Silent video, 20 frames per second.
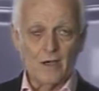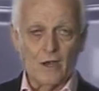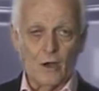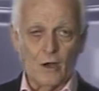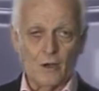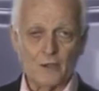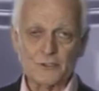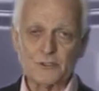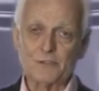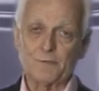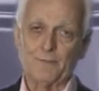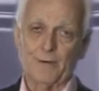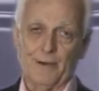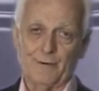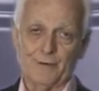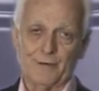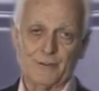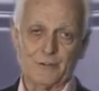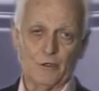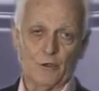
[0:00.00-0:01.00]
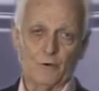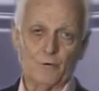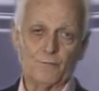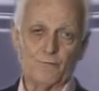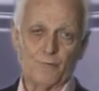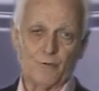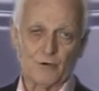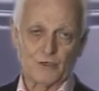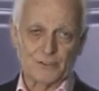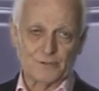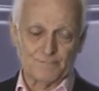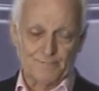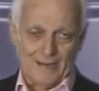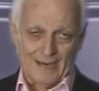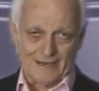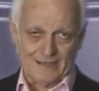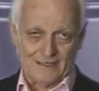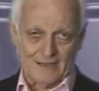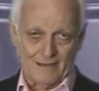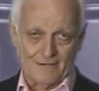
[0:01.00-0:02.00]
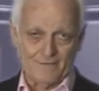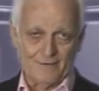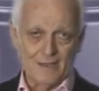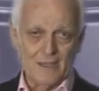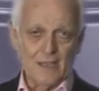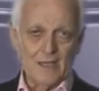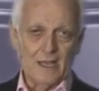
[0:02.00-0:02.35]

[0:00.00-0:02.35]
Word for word: on spiritual perspective.